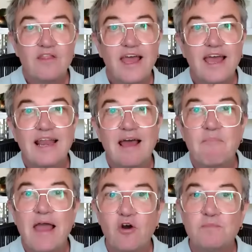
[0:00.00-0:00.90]
that
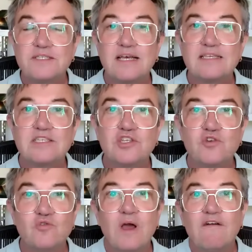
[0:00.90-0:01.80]
helps us
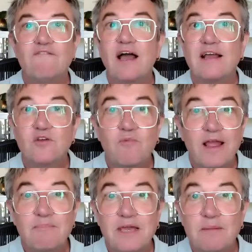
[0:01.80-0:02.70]
to find the
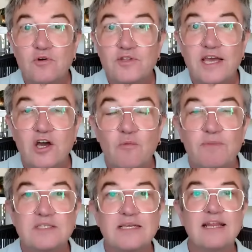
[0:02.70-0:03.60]
right people to help
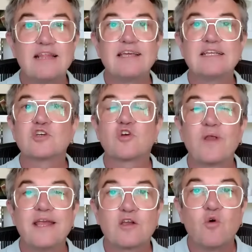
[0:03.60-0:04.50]
us in anything, to
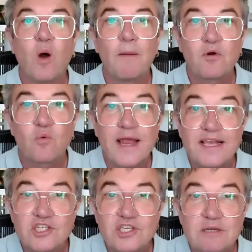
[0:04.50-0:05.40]
create
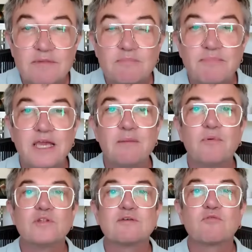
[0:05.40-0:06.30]
cooperation among
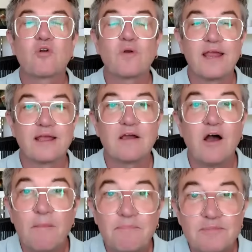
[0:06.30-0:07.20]
people, to create
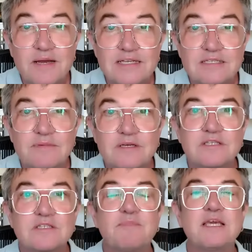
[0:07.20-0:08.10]
compromise
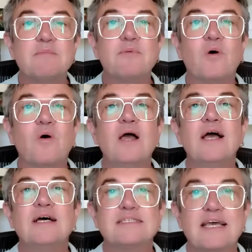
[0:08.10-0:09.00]
amongst people,
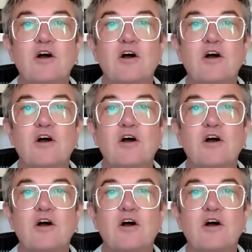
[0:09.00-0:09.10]
to